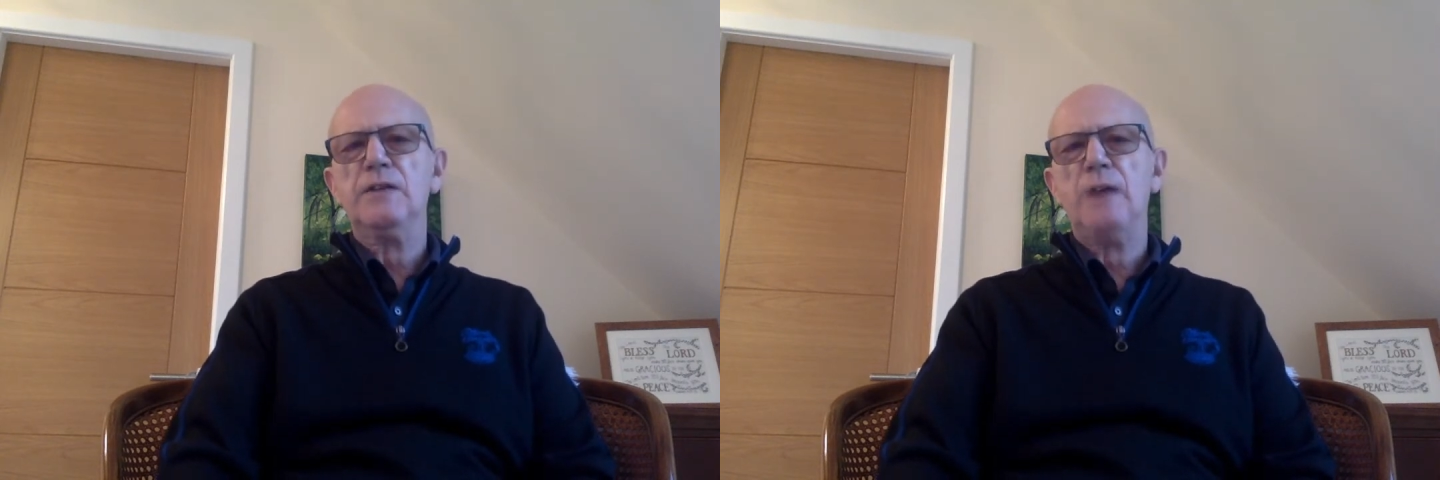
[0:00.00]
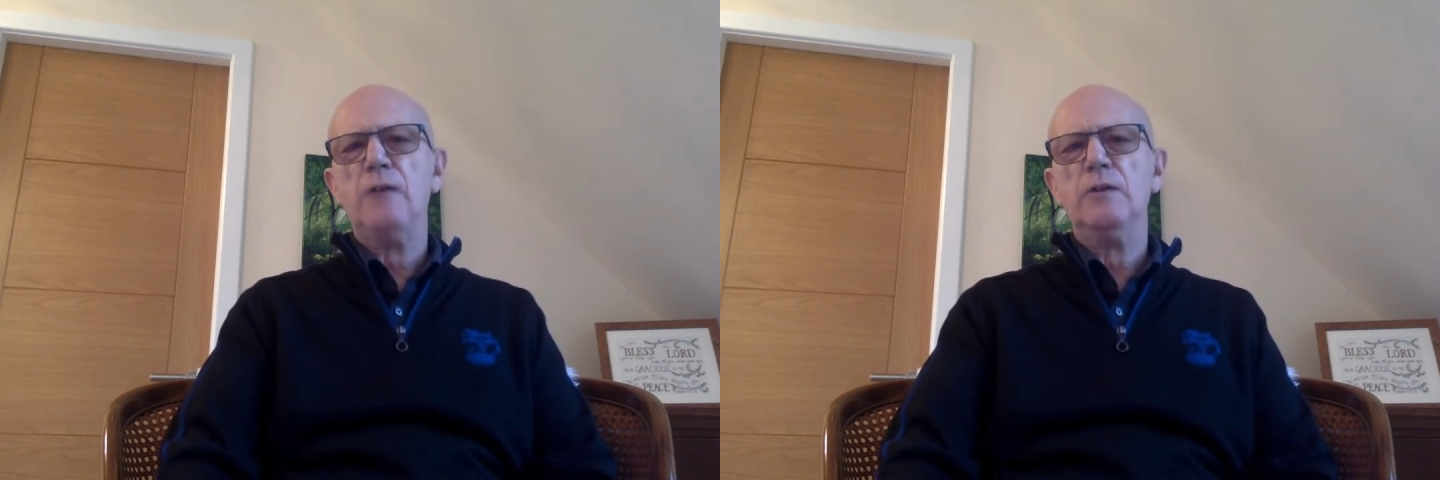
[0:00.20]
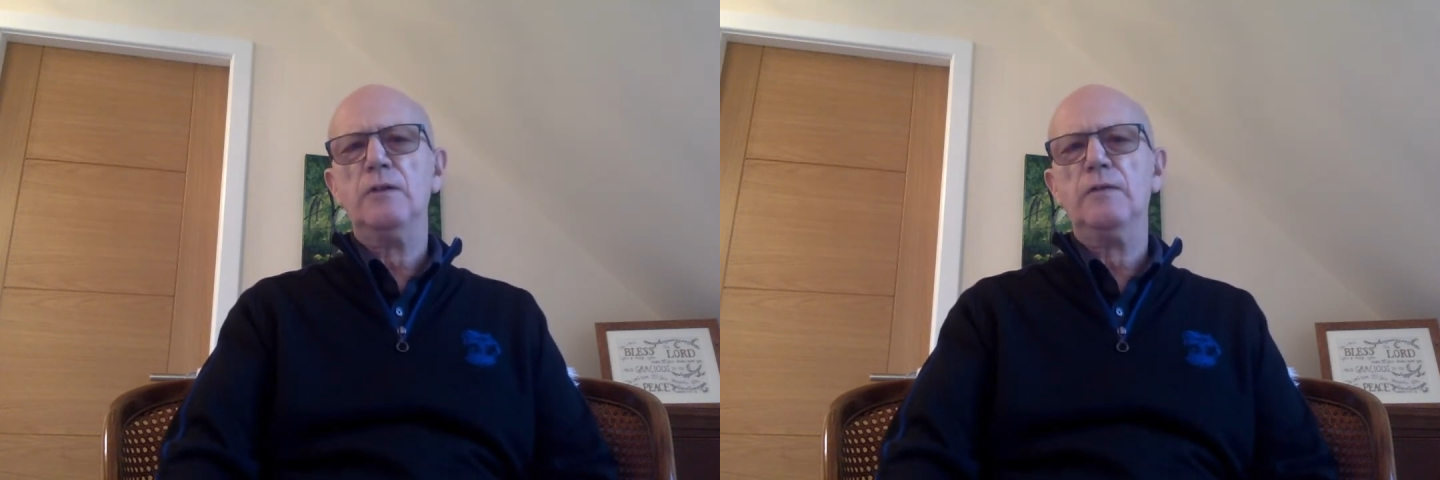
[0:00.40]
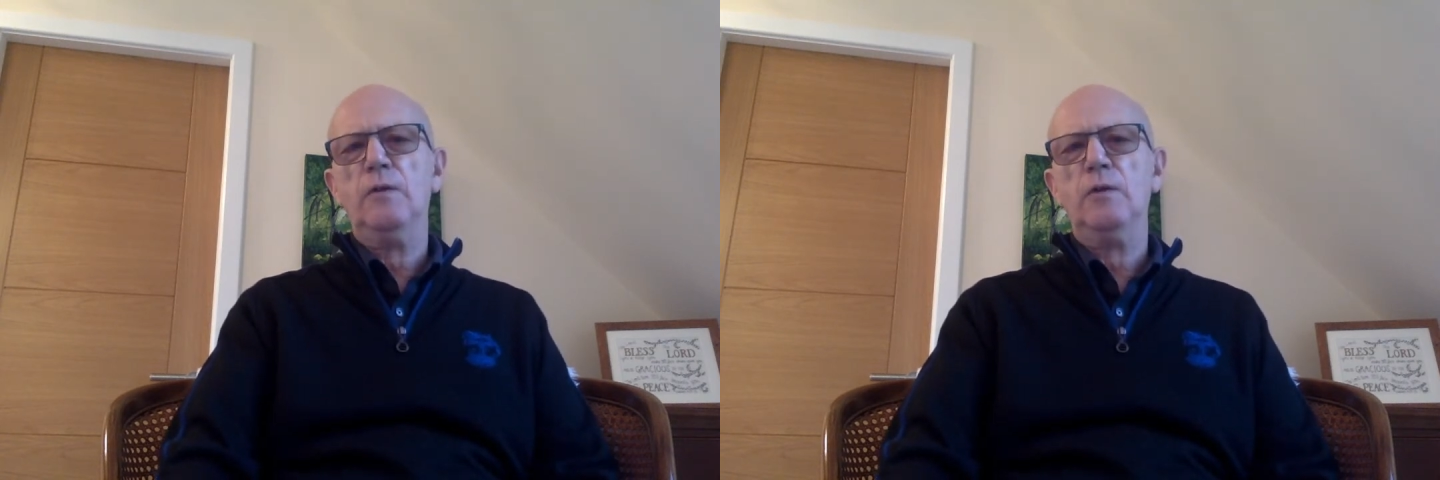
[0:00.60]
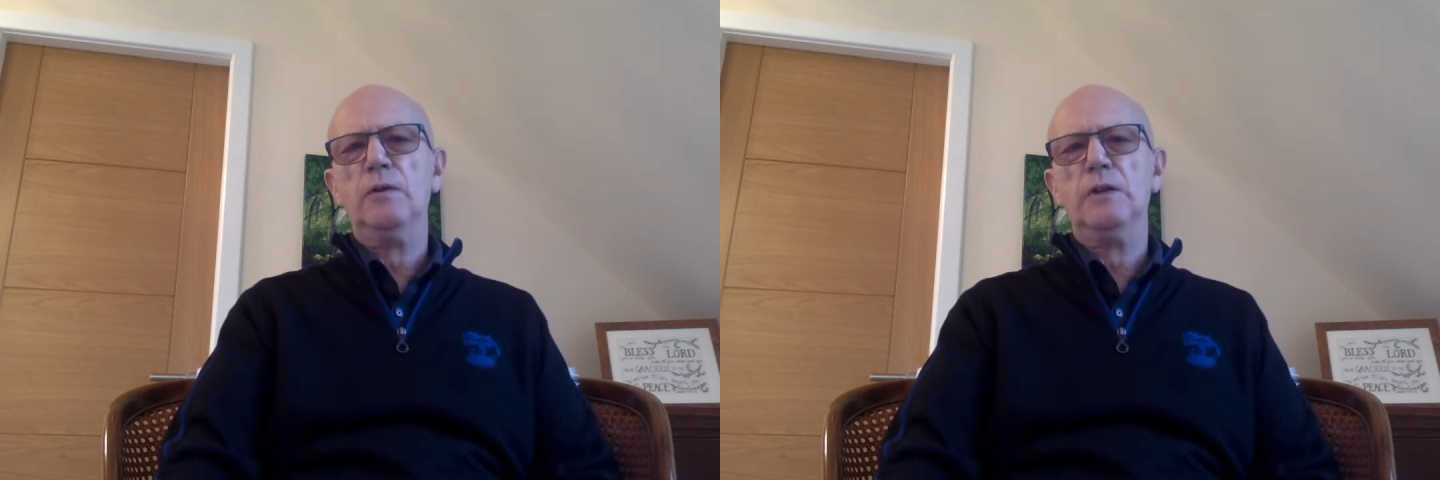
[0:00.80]
sounded
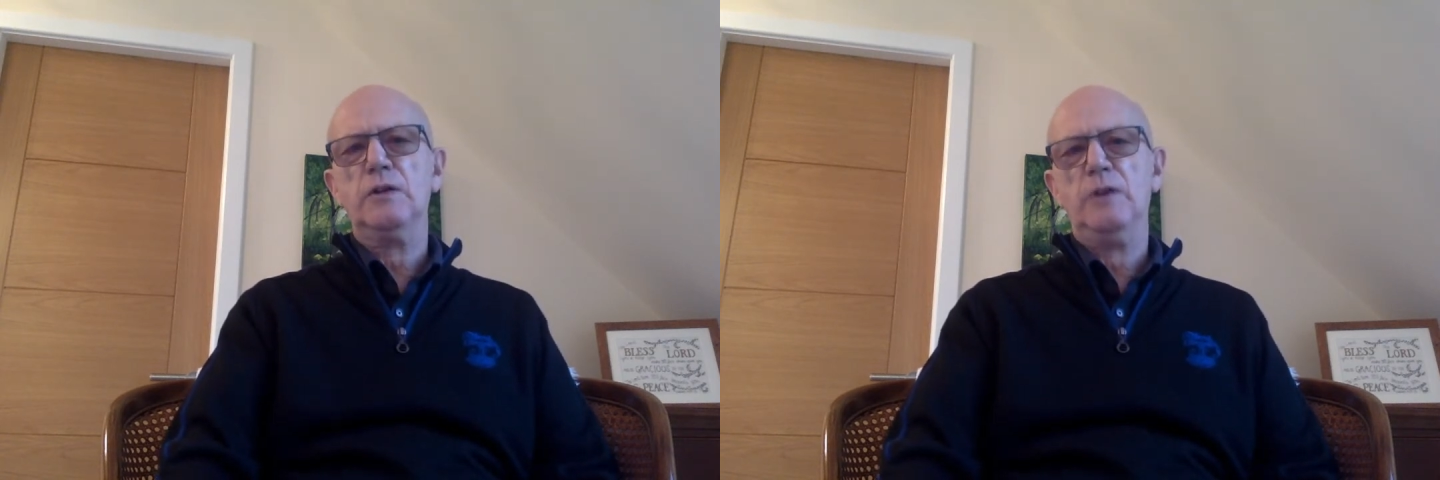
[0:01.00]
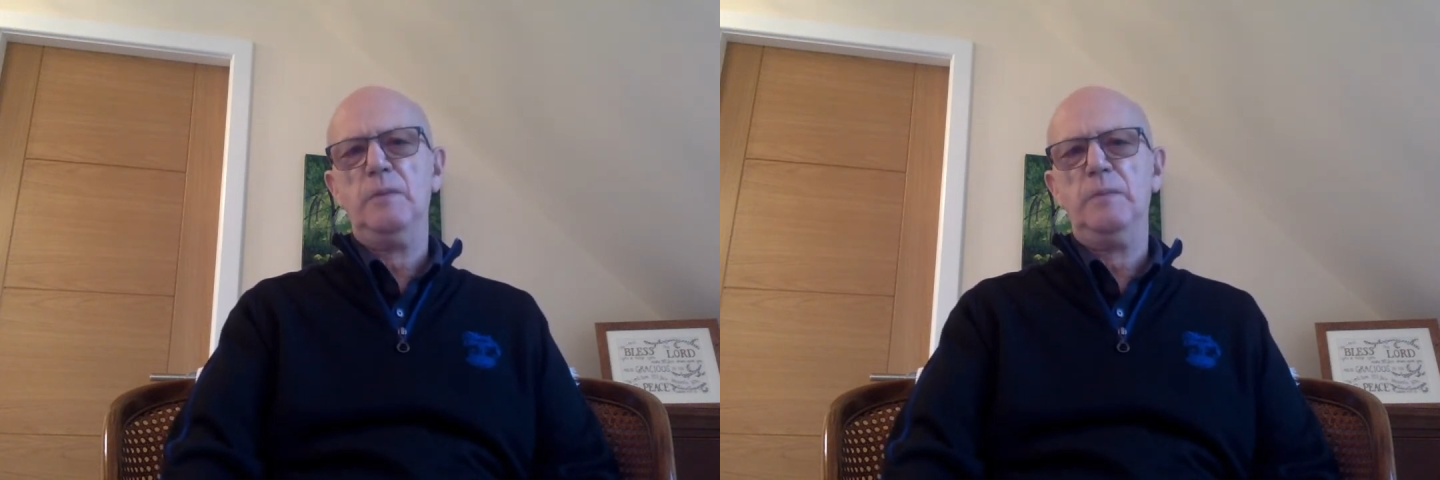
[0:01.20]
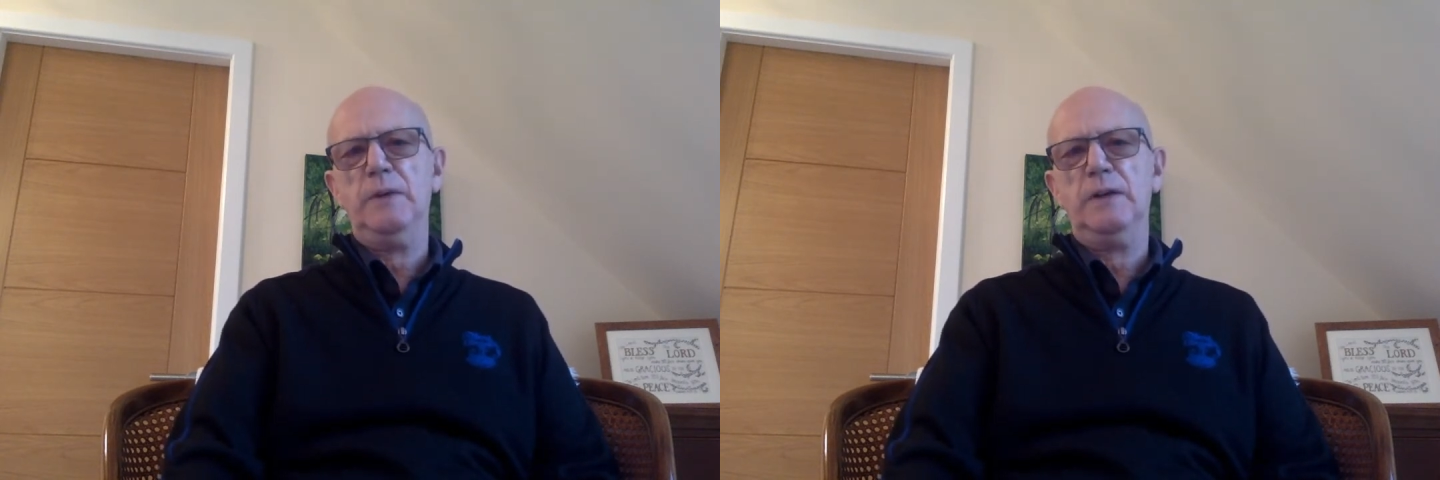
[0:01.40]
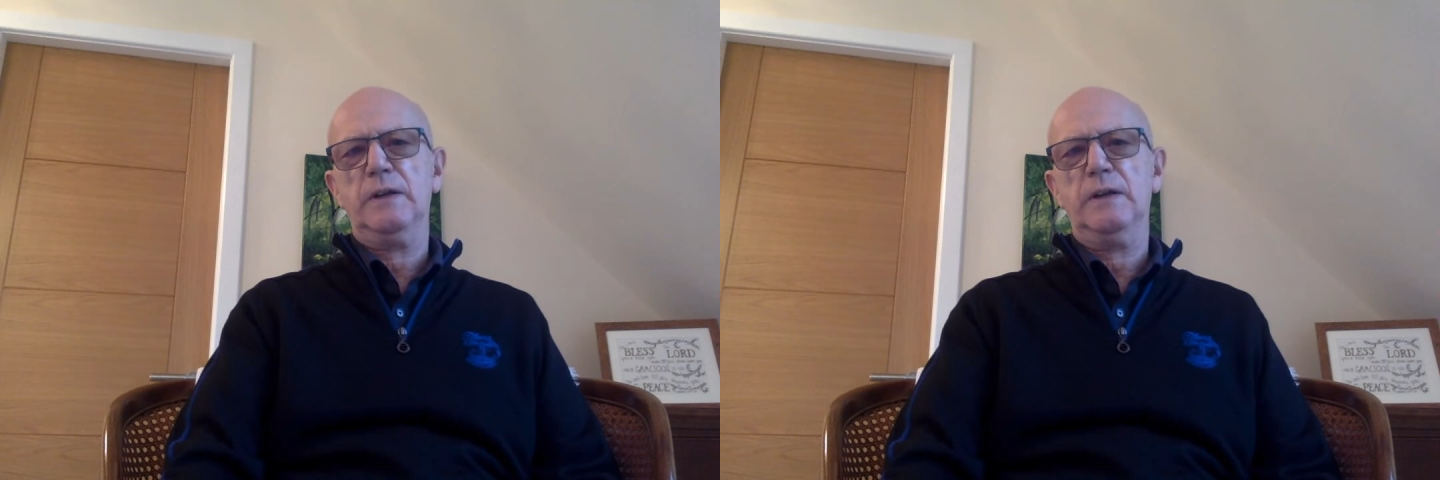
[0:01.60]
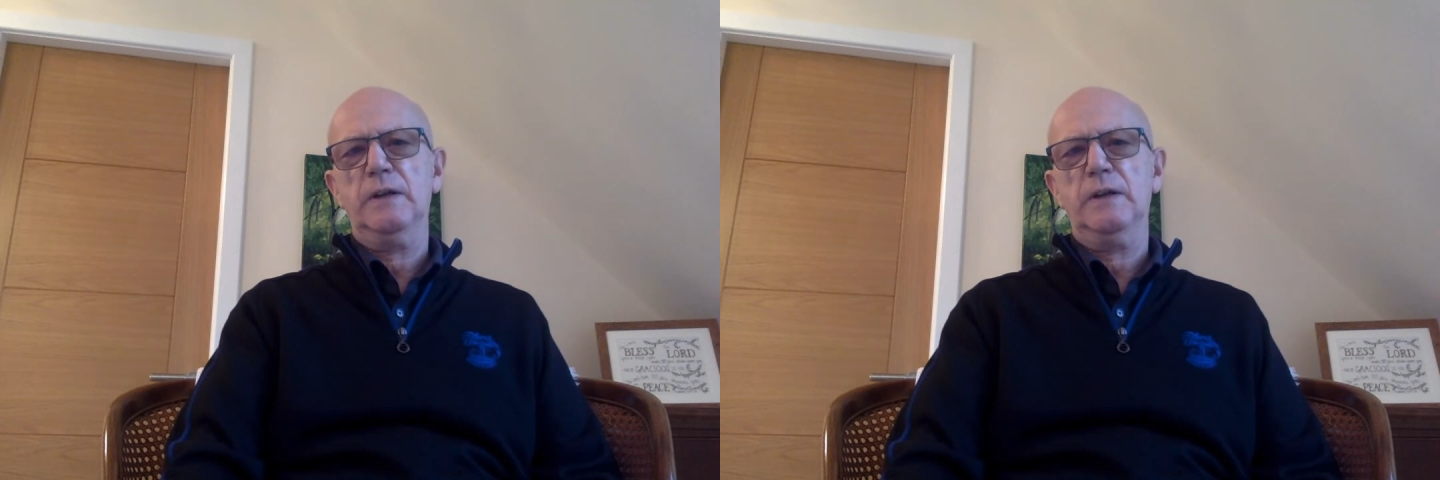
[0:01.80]
forth the trumpet